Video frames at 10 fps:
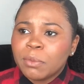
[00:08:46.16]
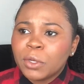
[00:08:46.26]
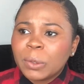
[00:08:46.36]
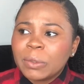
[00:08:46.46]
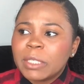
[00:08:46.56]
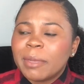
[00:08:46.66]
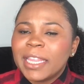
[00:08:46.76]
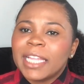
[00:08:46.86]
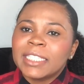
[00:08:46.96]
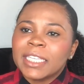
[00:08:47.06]
groups, but
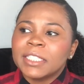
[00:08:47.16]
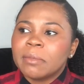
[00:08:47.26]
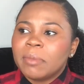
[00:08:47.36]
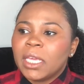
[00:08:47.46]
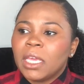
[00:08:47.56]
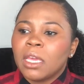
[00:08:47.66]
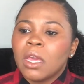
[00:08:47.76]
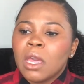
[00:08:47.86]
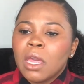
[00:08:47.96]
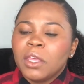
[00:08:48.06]
they tend to be,
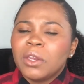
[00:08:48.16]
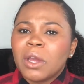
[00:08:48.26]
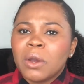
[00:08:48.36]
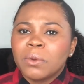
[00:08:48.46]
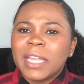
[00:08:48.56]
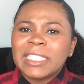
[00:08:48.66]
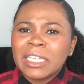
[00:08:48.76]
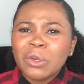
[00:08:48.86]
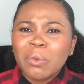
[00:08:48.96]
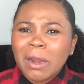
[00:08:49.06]
you know, they tend
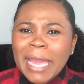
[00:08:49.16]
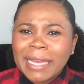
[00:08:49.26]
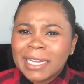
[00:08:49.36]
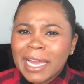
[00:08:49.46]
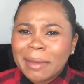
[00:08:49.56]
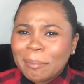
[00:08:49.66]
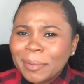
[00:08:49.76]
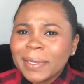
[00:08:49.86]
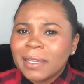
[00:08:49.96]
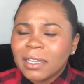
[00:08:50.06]
to work kind of like a
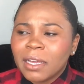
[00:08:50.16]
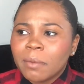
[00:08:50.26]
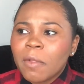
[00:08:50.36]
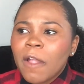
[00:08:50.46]
book club.